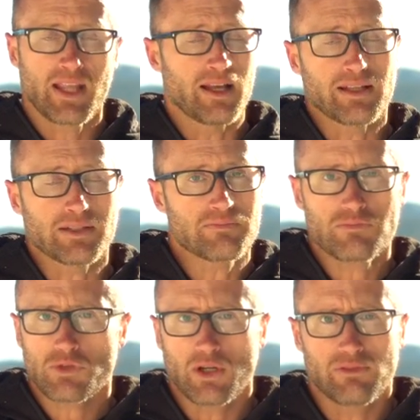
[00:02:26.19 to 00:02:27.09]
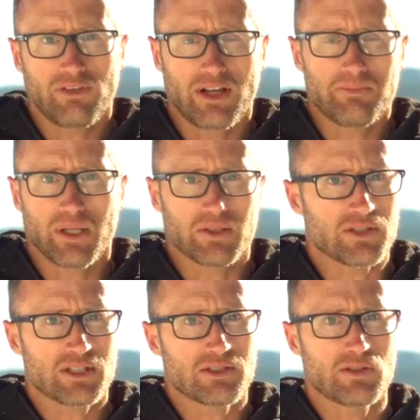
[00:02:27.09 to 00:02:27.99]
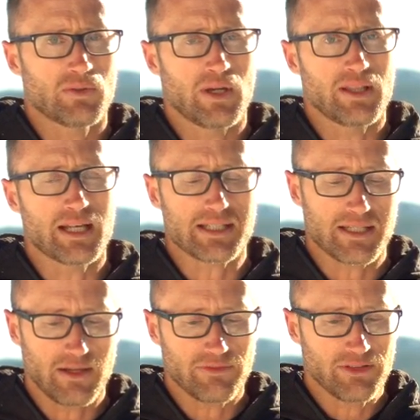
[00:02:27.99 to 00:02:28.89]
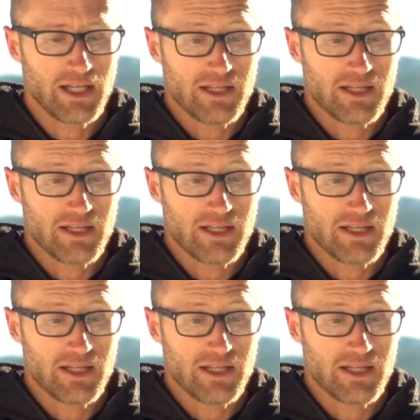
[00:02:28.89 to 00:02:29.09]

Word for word: yeah, like trying to fight belts, doing all that stuff.